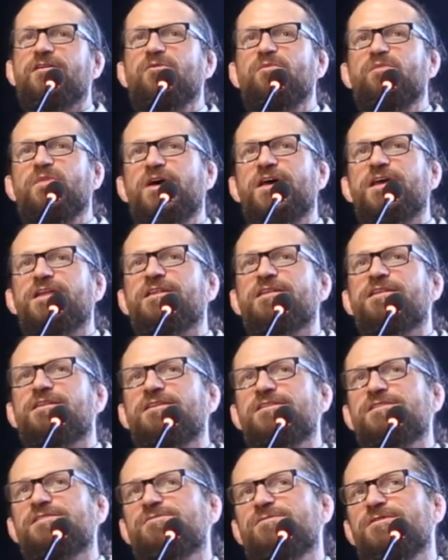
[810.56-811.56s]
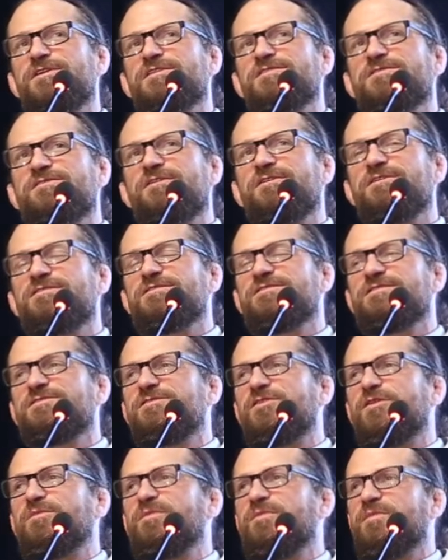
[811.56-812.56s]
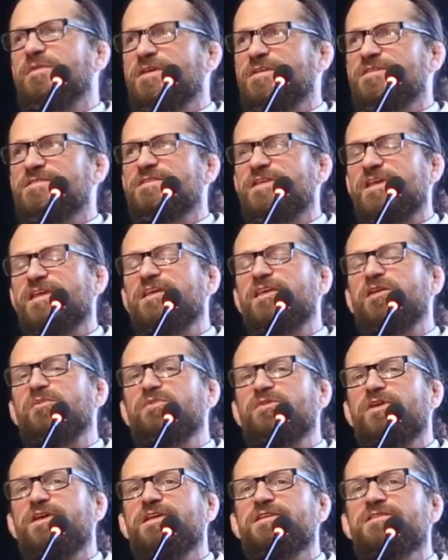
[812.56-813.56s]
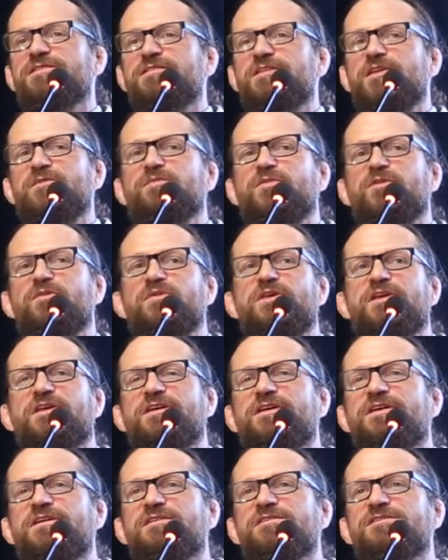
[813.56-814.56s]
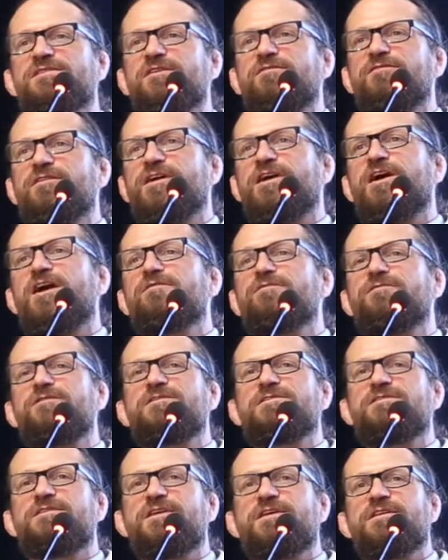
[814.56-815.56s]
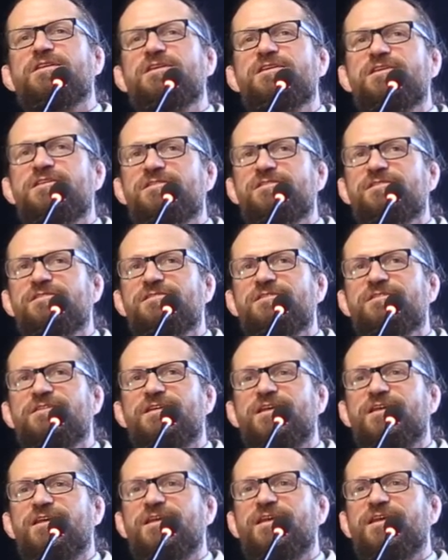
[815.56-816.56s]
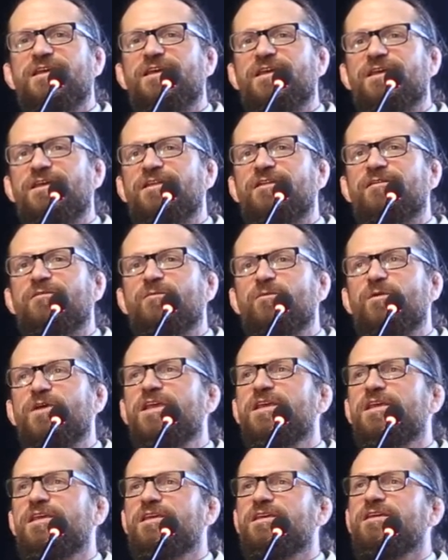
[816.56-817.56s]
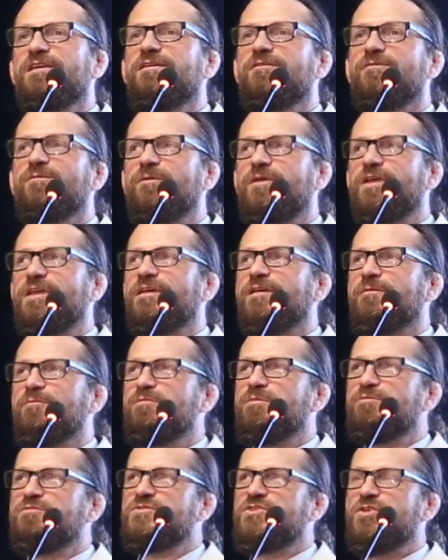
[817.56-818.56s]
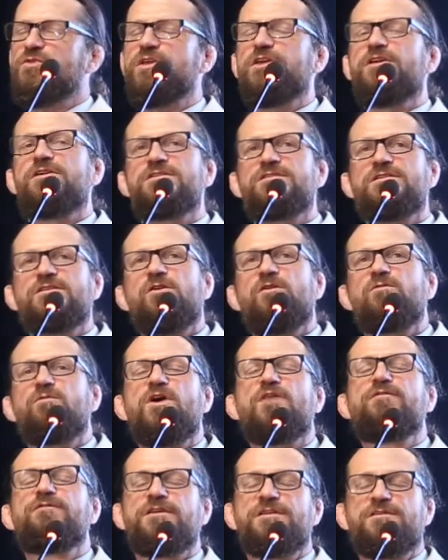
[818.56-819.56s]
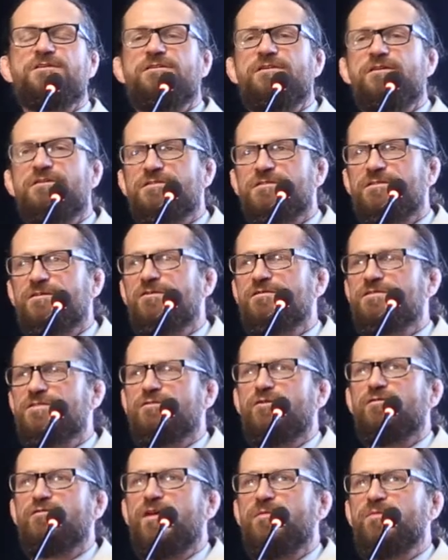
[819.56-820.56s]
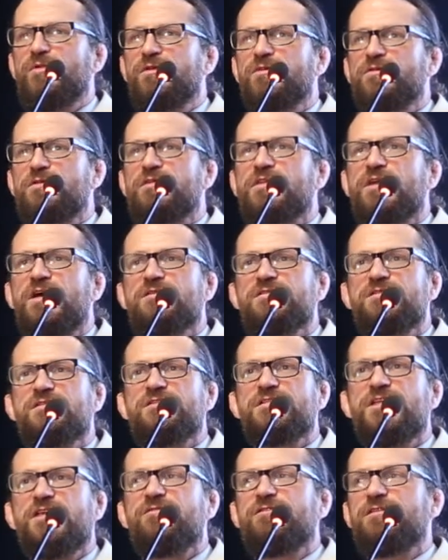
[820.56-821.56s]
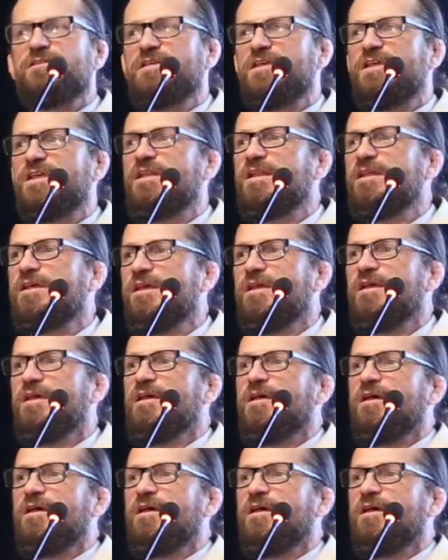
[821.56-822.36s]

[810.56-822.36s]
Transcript: But this research is taking place simply because of a conference like this. And we 2 years ago, roughly 2 years ago, it was November 2017,